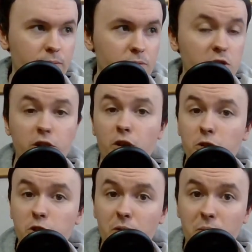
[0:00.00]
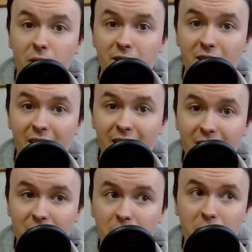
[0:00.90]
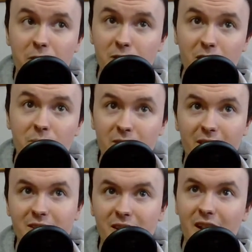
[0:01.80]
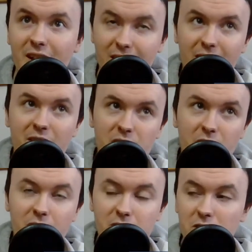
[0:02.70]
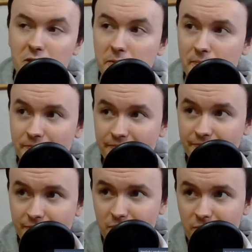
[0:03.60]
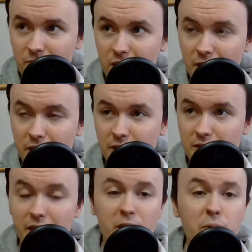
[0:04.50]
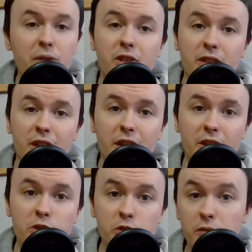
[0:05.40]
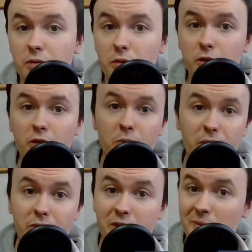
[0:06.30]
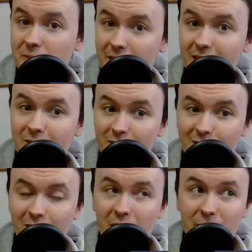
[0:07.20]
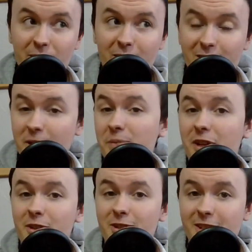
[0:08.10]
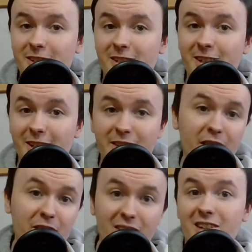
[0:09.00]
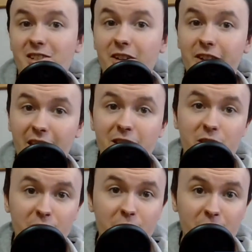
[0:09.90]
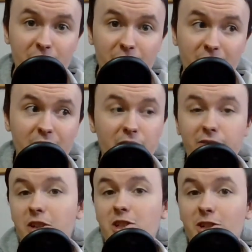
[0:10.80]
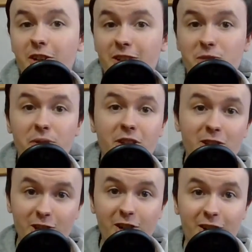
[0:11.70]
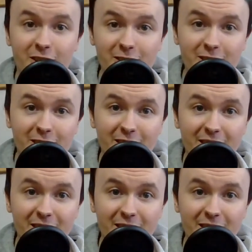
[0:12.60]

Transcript: psychological impact. You know, there are some dates, again, it's hard to say whether they're truthful or not, or whether it's propaganda or not, but there are some records to suggest that things like Agincourt and stuff like that, the French knights, when they charged,